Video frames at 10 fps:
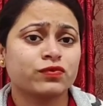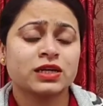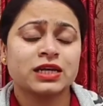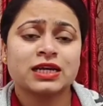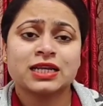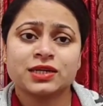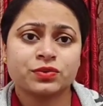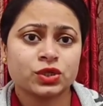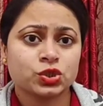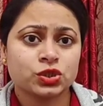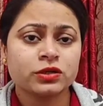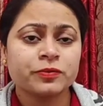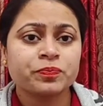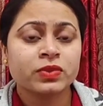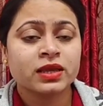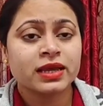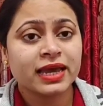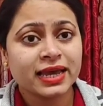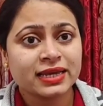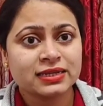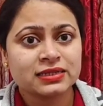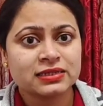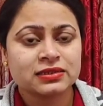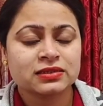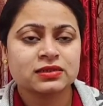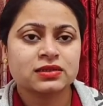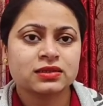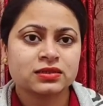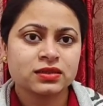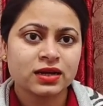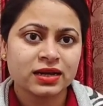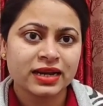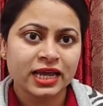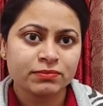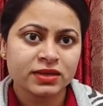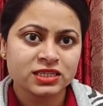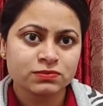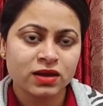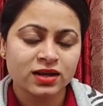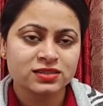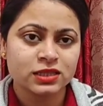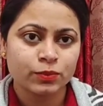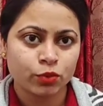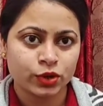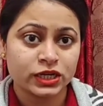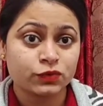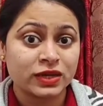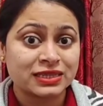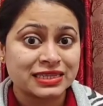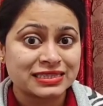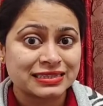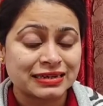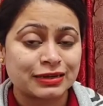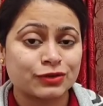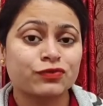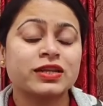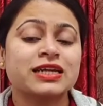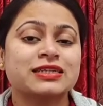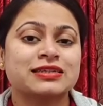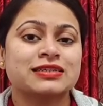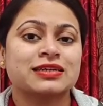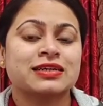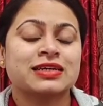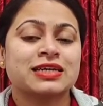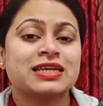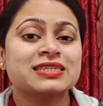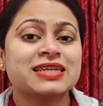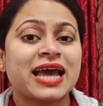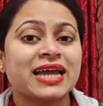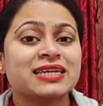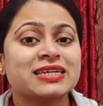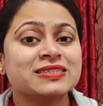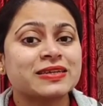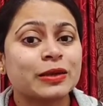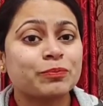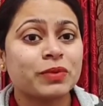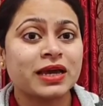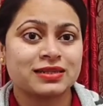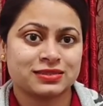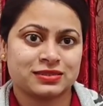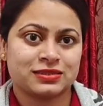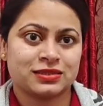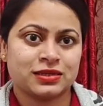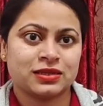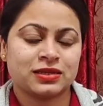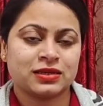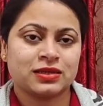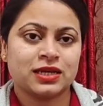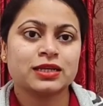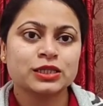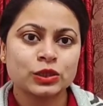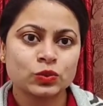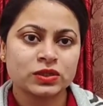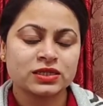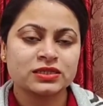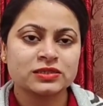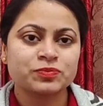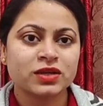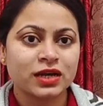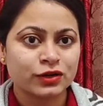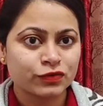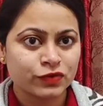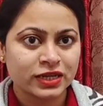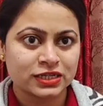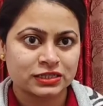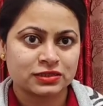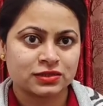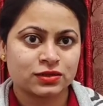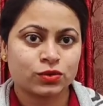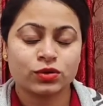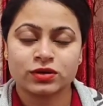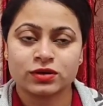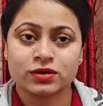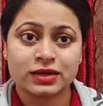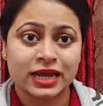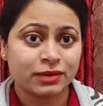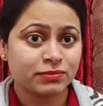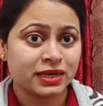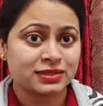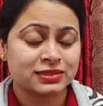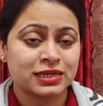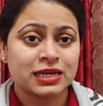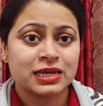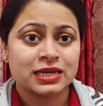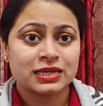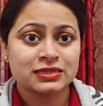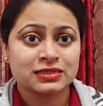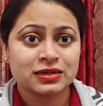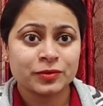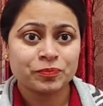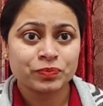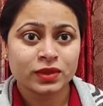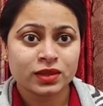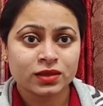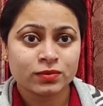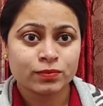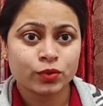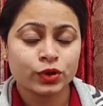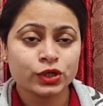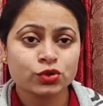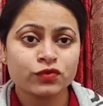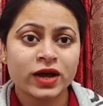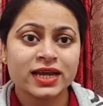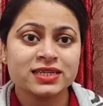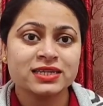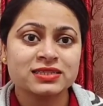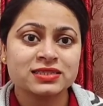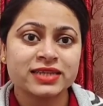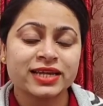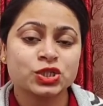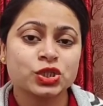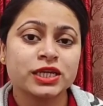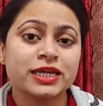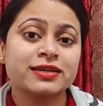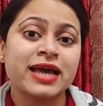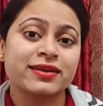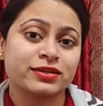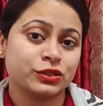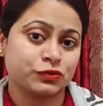literature, and the climax marks the point when this conflict is at its apex. In other words, conflict or climax is the point of highest tension in a narrative.